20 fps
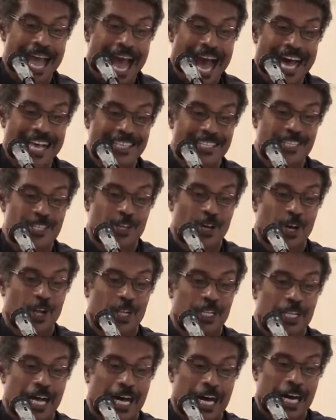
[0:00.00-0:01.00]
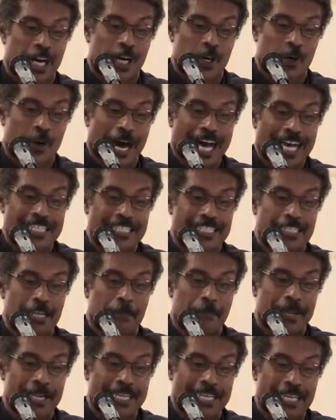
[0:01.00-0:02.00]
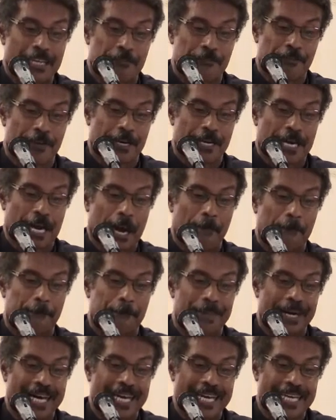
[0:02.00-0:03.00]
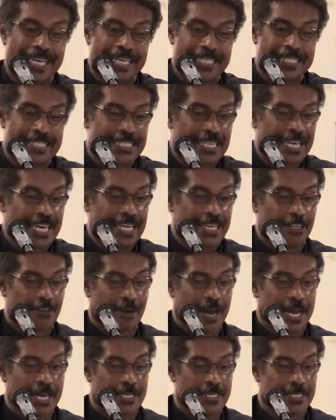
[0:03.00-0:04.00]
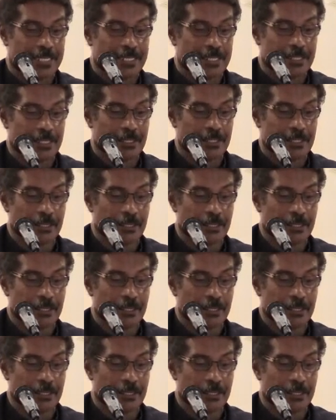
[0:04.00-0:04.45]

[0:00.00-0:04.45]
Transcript: And so long as the believer abides in Christ,